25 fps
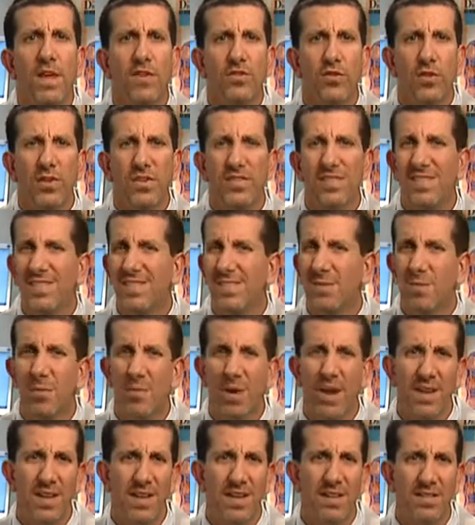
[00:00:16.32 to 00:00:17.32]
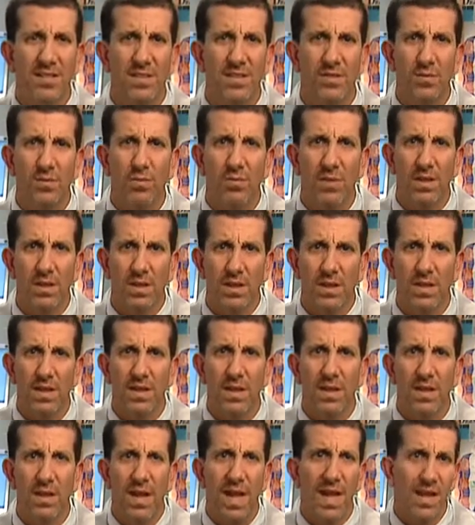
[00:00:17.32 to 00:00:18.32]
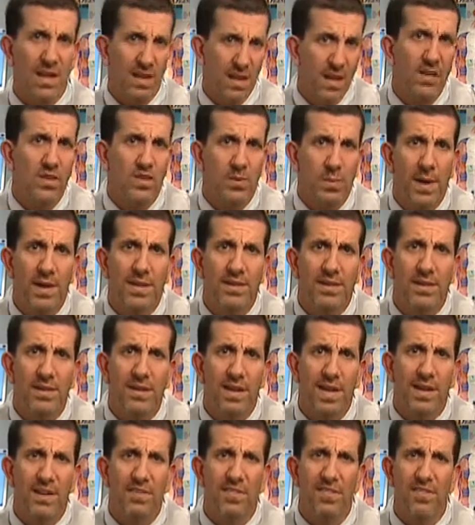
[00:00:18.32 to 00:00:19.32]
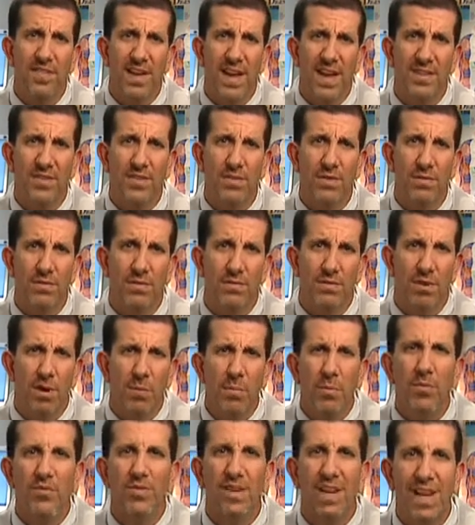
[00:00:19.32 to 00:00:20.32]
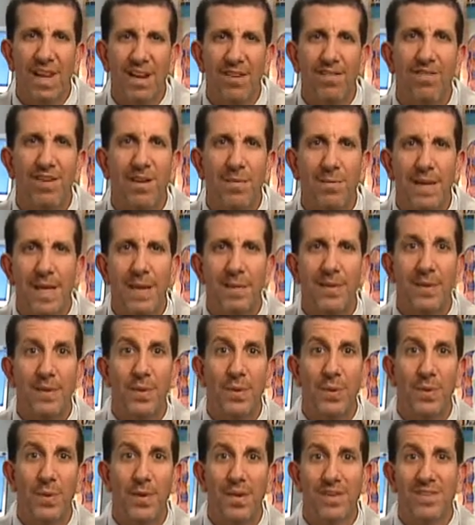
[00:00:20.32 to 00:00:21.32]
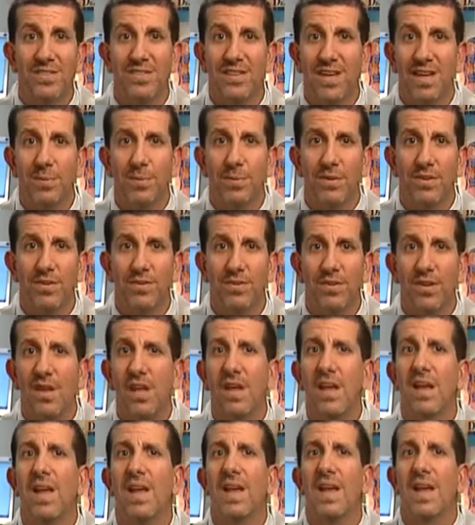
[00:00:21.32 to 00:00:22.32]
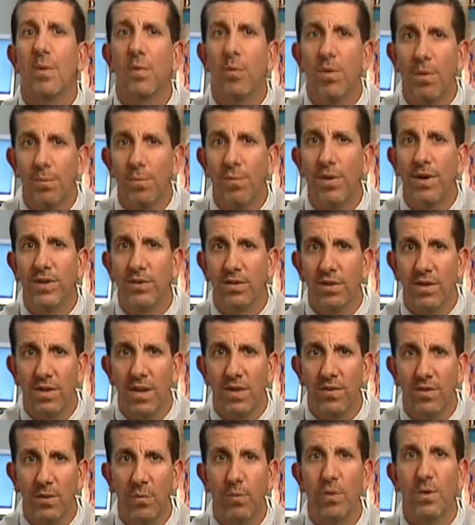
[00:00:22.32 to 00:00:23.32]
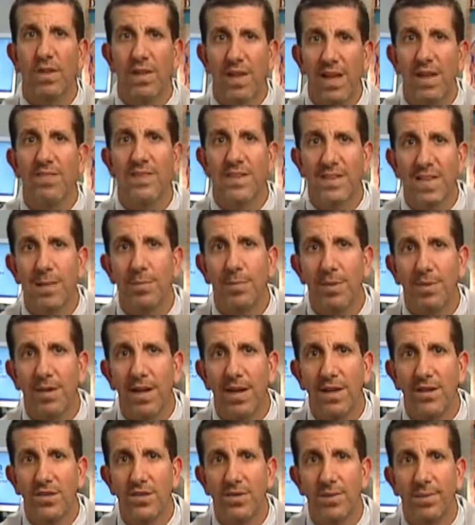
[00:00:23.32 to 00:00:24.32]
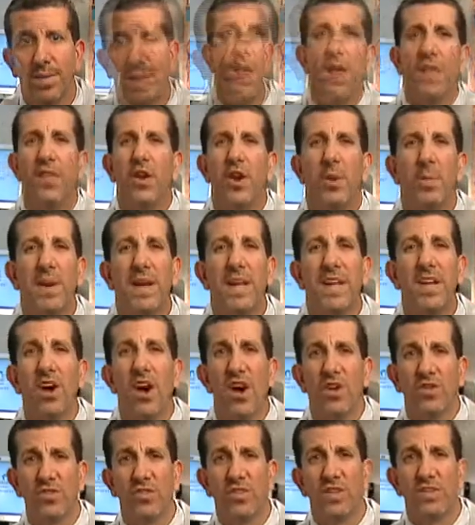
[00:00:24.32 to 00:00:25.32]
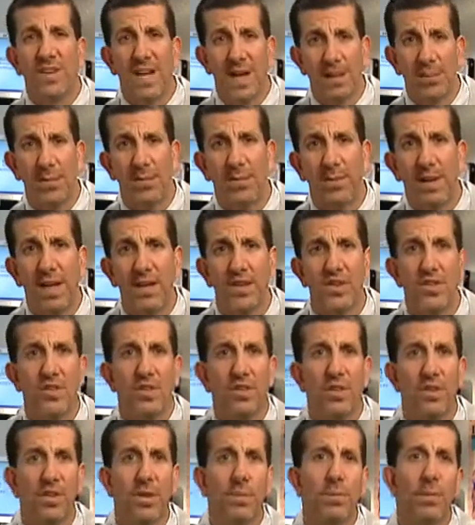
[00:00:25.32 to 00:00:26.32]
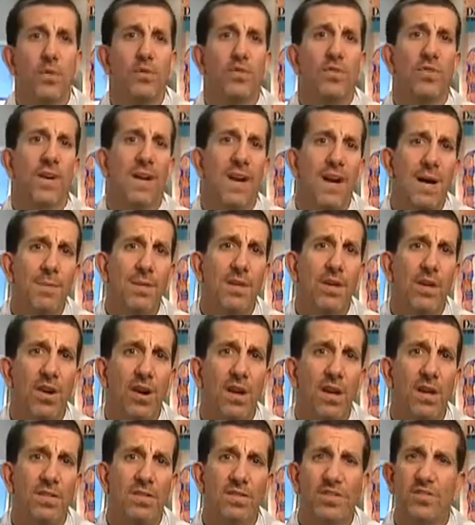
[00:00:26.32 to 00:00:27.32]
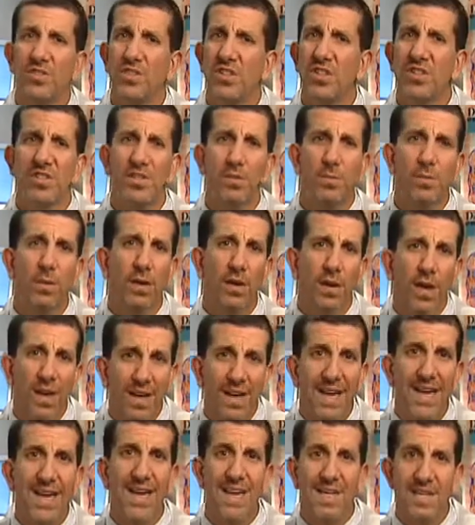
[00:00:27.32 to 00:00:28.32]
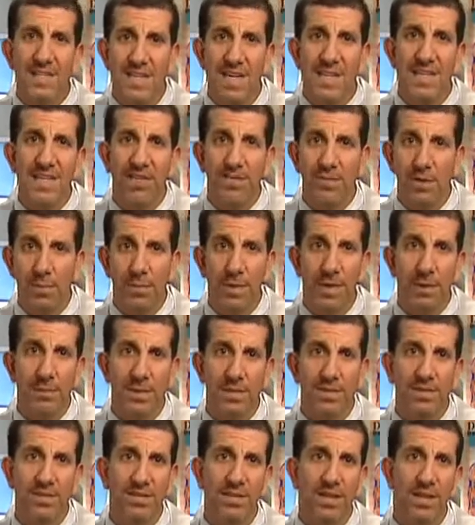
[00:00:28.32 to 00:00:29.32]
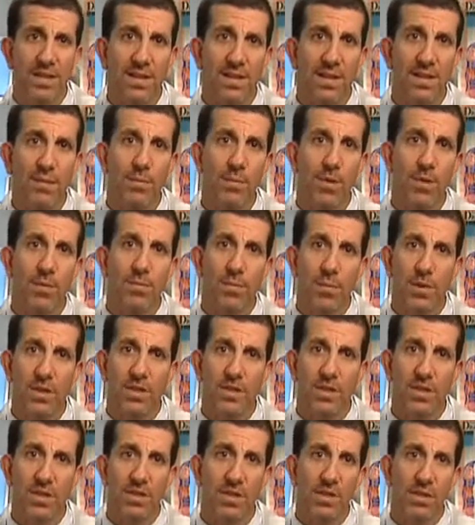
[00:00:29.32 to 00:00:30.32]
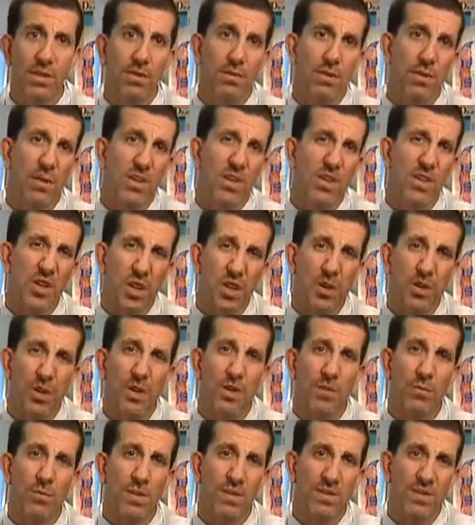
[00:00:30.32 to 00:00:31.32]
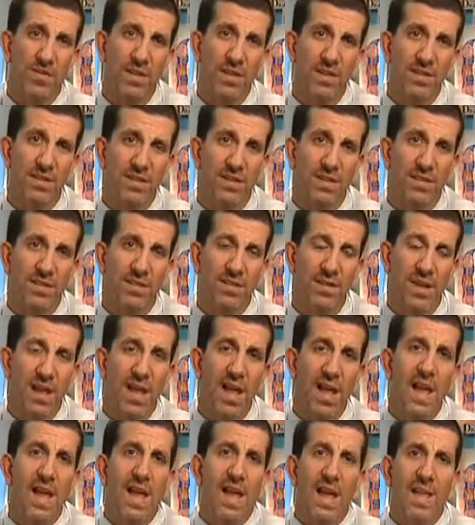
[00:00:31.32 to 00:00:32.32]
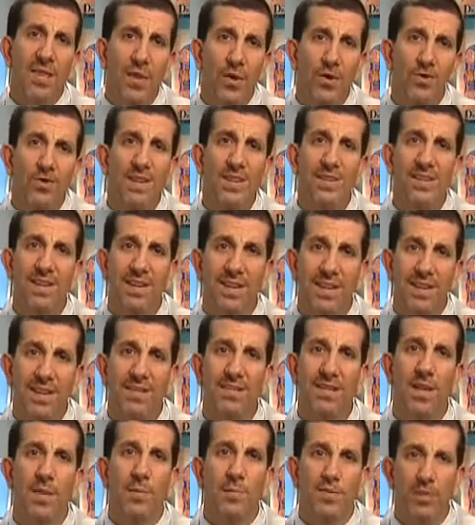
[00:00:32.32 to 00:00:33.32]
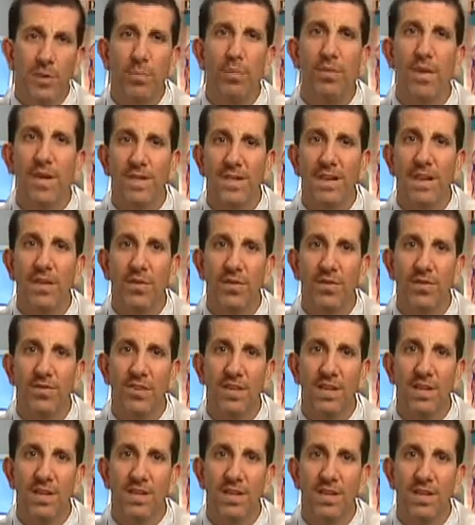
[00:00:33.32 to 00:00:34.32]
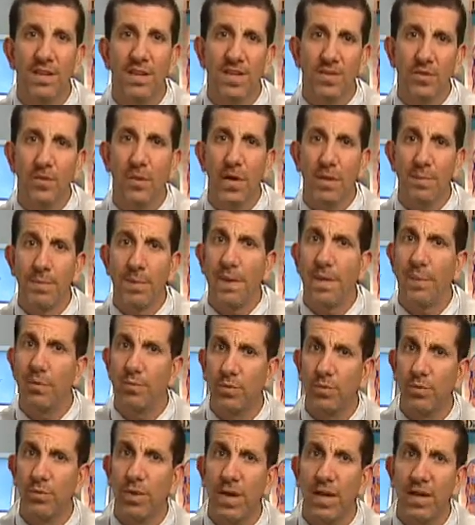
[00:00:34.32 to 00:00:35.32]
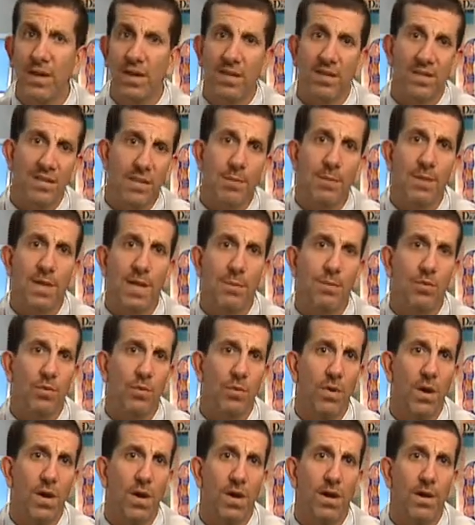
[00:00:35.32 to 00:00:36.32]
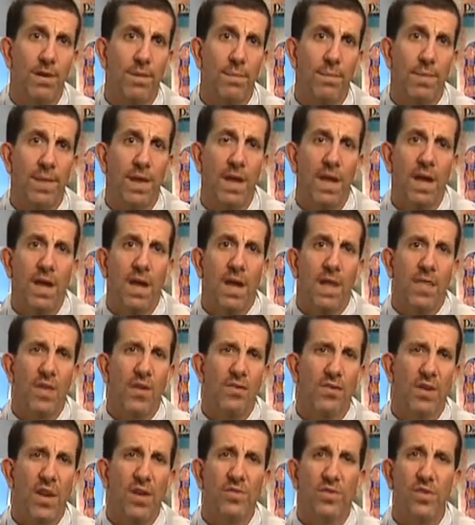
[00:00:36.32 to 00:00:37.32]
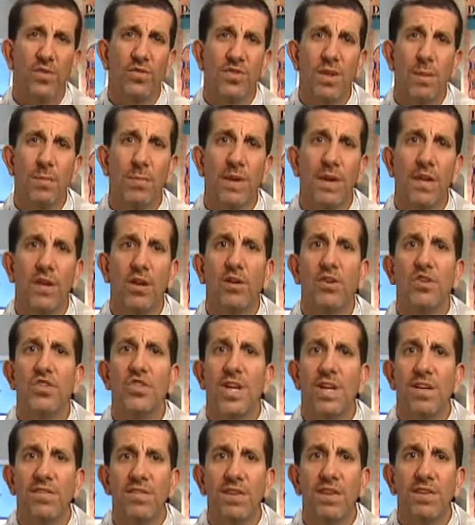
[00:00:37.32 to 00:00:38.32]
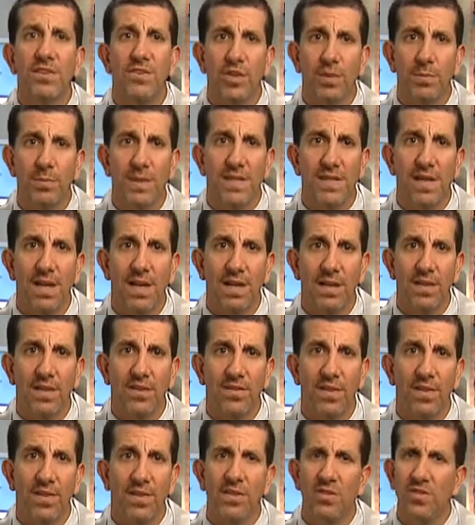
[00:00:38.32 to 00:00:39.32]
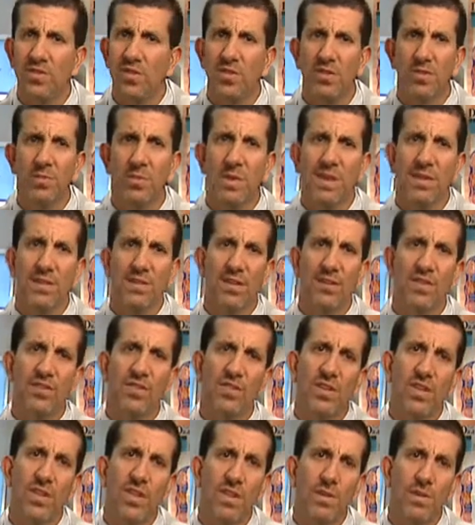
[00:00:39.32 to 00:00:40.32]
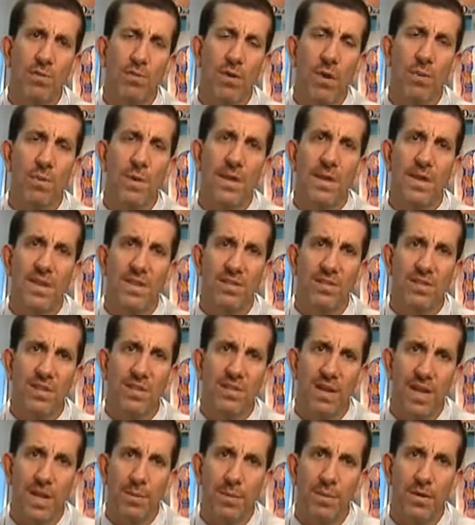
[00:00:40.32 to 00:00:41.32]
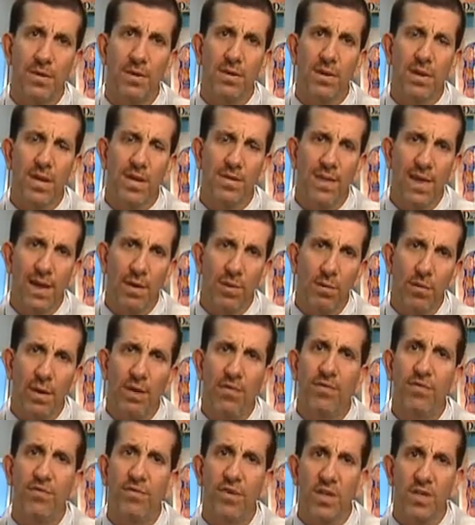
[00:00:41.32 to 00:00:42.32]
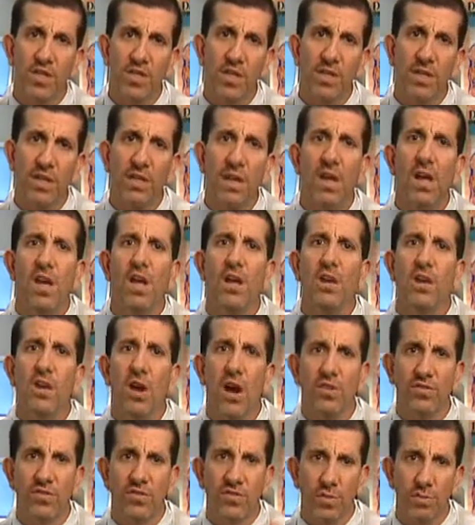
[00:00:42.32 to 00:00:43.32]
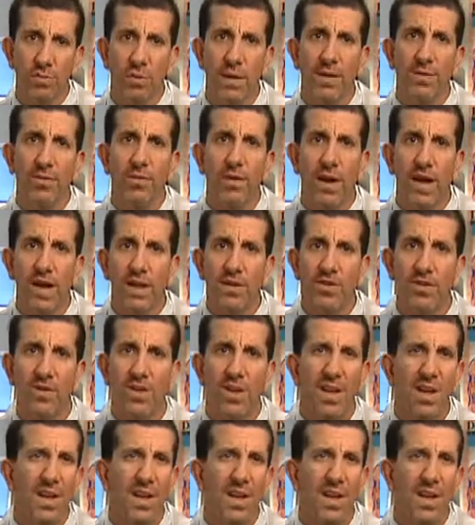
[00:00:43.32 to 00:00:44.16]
So to see some redness is really expected, and in fact, almost every baby who wears diapers at one point or another will have a diaper rash. There are many causes of diaper rash. The most common cause is just the prolonged contact of your baby's skin with moisture, with urine, with feces. And those contain enzymes that break down the skin, and that's why it becomes red and sometimes raw. There's also something called chafing dermatitis, and this just means the skin rubbing against the diaper and that rough friction causes a red rash.